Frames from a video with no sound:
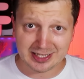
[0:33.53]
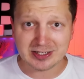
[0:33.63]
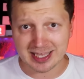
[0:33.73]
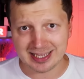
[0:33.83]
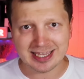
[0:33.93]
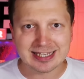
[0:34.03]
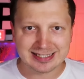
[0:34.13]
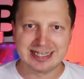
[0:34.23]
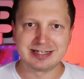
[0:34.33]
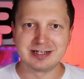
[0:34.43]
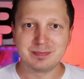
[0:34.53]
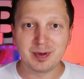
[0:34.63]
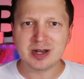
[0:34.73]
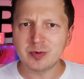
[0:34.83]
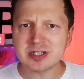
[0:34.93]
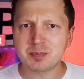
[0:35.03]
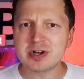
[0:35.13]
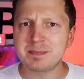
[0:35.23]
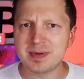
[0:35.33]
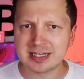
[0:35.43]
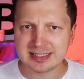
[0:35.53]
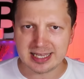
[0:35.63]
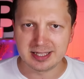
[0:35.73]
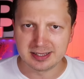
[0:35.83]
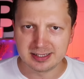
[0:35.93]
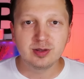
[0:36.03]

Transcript: Okay, it didn't, but it was a pretty big deal.